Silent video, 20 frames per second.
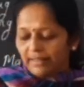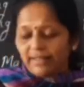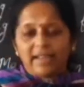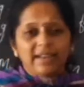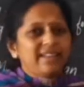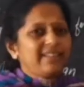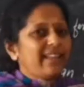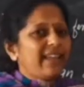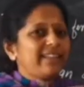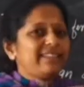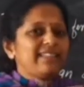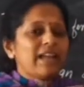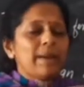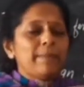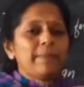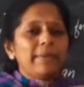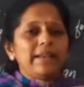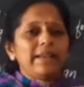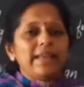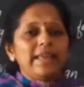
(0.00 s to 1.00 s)
there is an
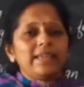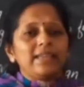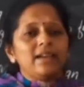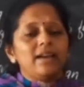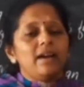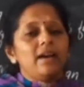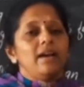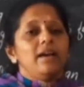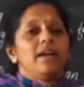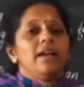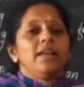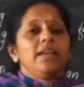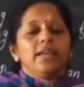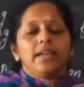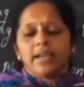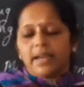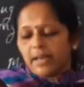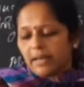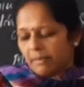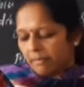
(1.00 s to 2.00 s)
example like
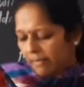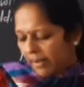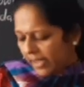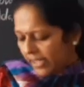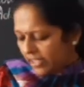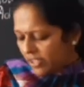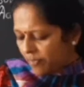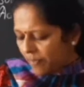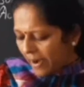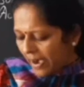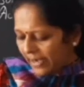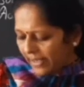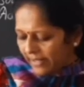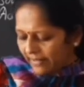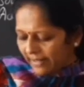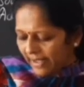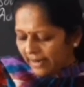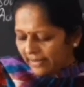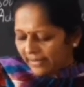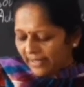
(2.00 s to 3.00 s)
here maize,
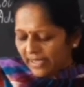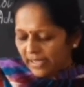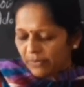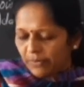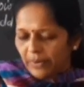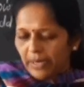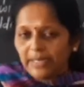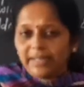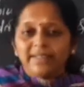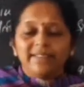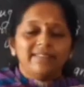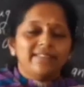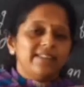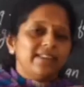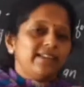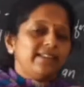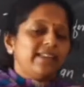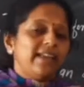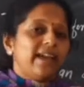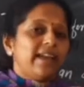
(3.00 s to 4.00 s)
paddies are there, wheat is
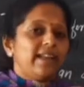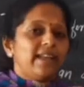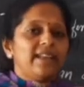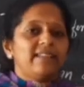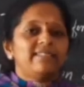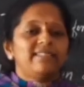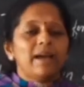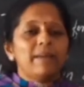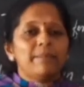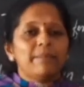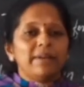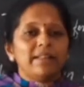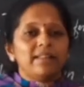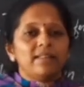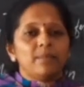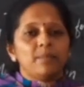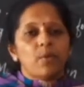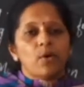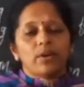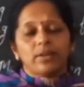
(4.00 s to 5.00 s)
there, they are
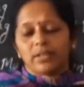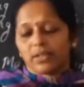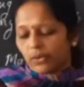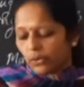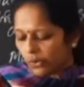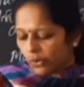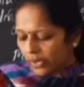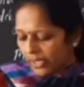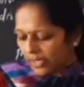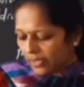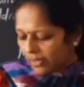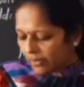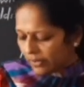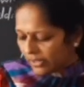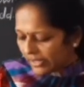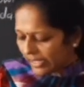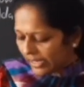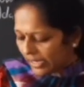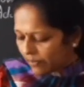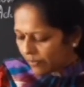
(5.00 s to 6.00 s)
example for the growing
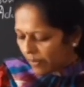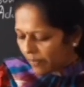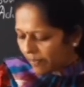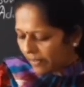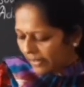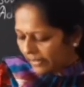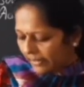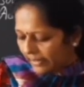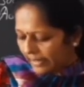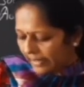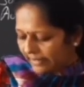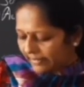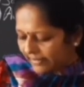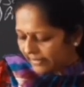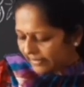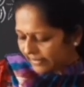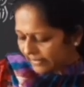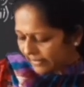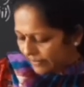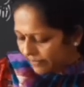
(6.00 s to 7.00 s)
with the help of
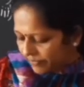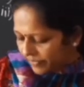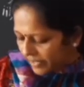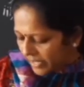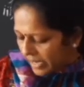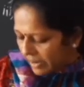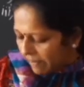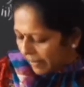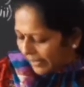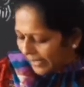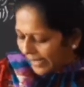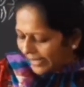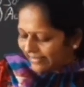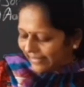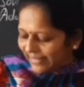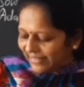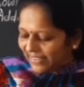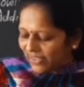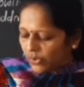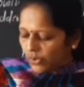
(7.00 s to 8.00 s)
fertilizers. But
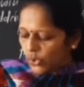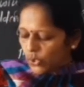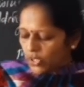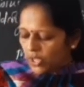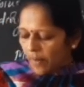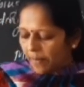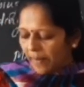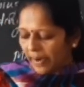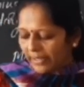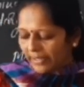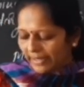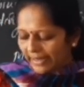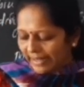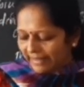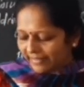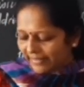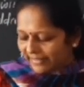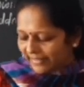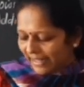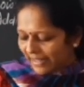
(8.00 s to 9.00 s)
excessive use of
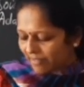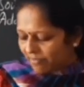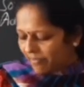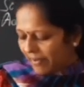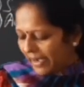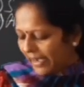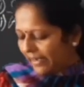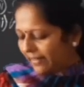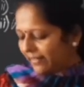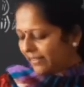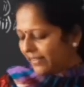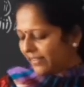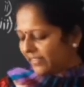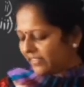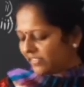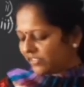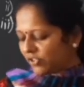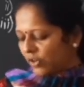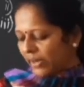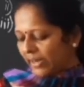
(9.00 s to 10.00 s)
fertilizers has made the
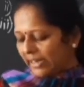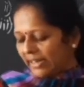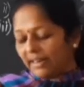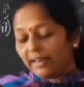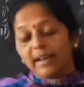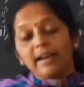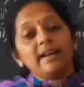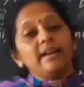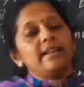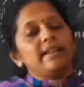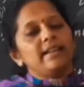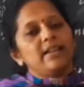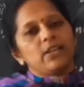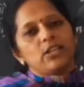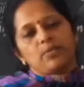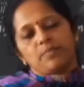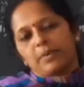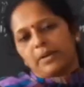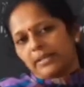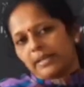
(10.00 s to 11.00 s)
soil
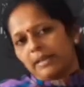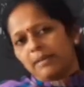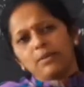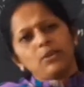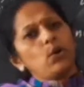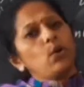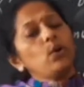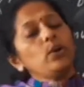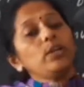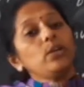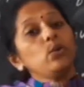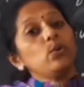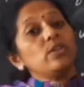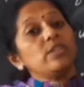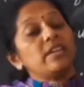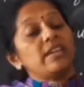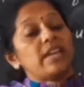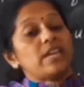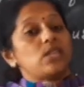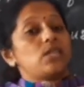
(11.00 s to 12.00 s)
less fertile. Don't
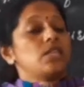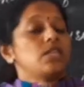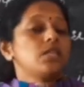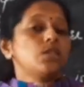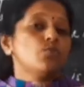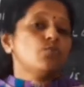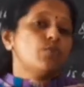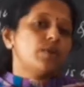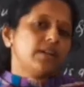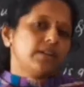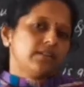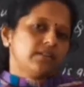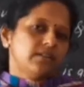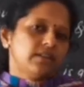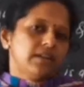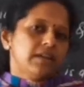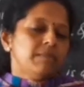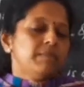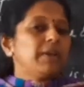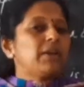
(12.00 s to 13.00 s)
use the excessive one,
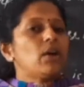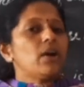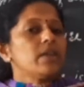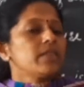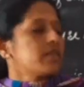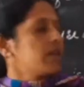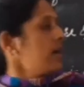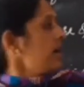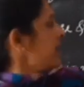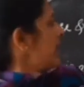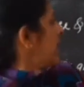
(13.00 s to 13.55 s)
because the